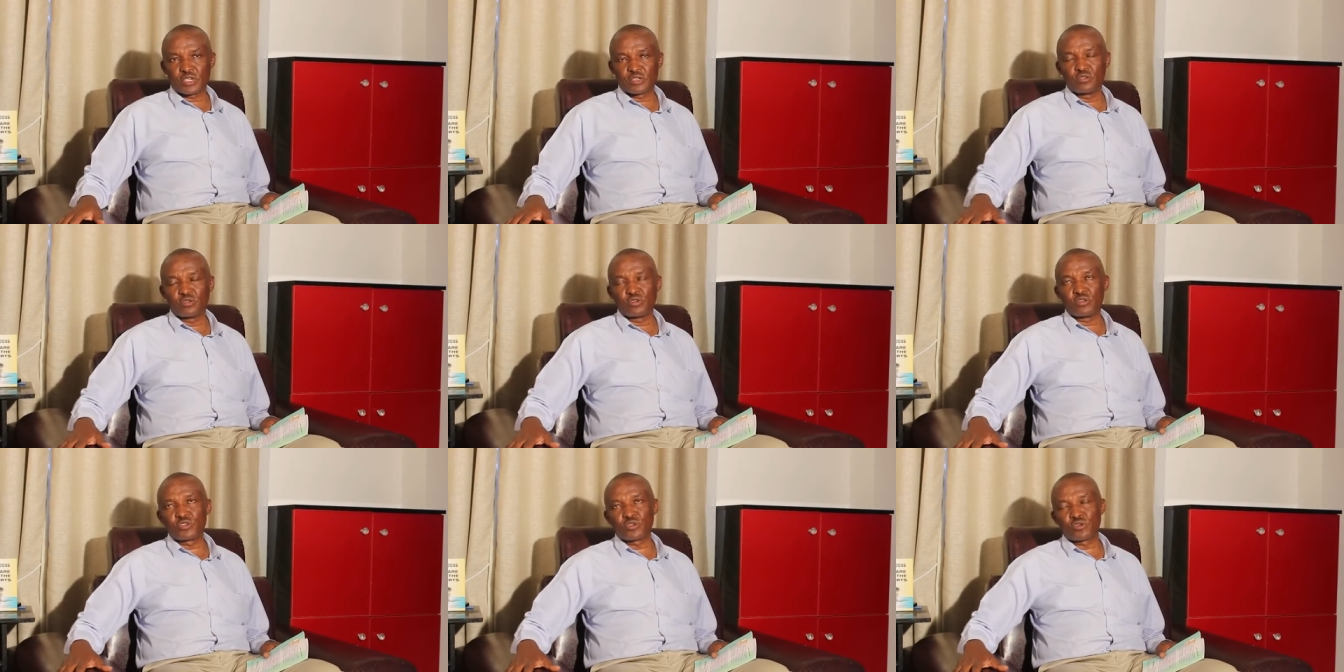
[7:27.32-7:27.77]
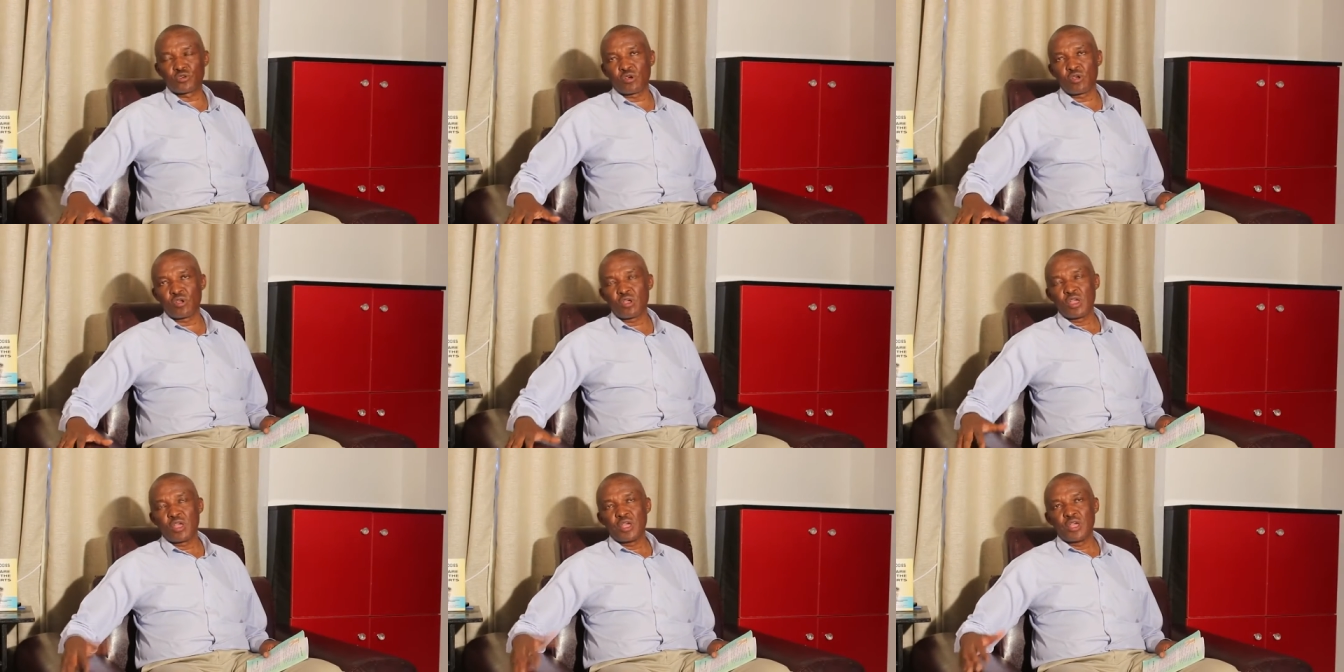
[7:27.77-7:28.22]

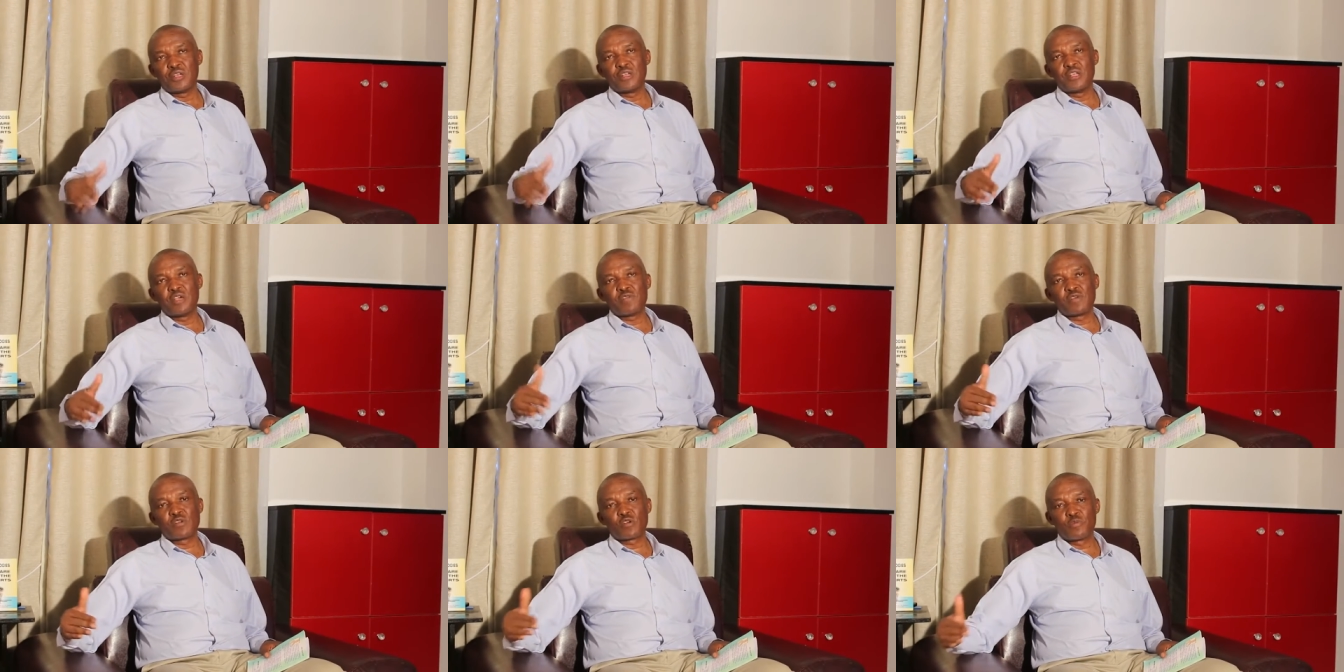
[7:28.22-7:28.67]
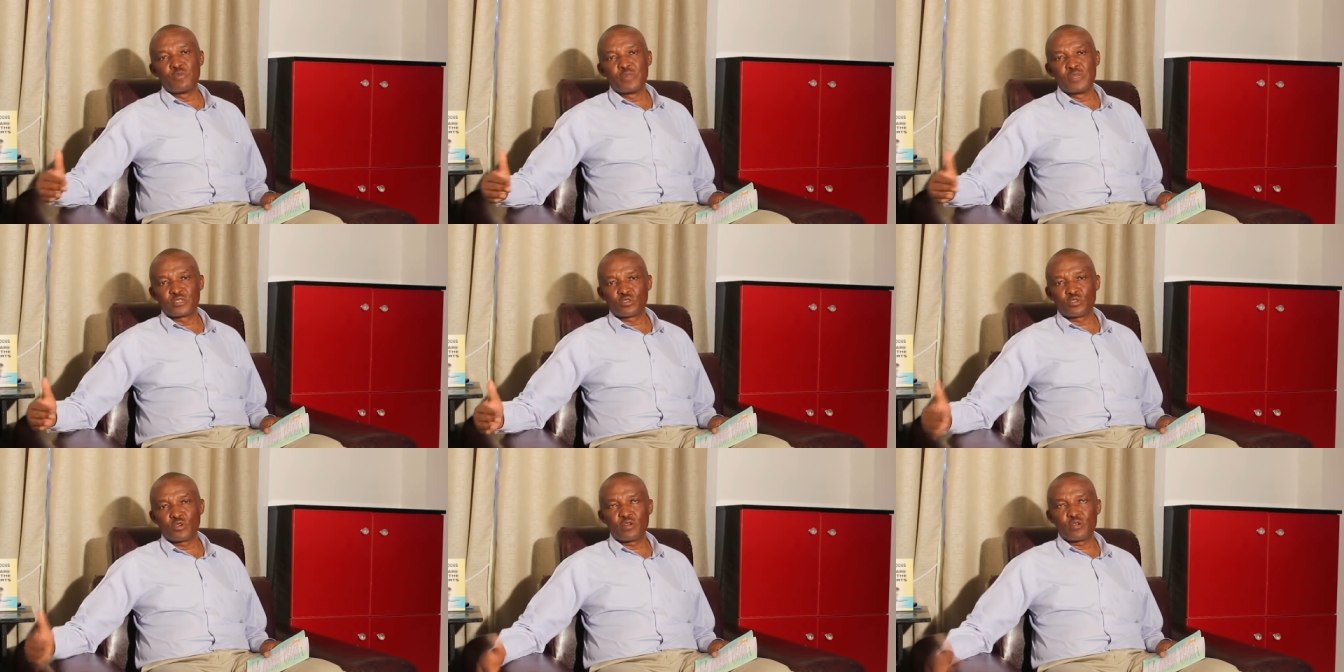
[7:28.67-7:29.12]
technological development.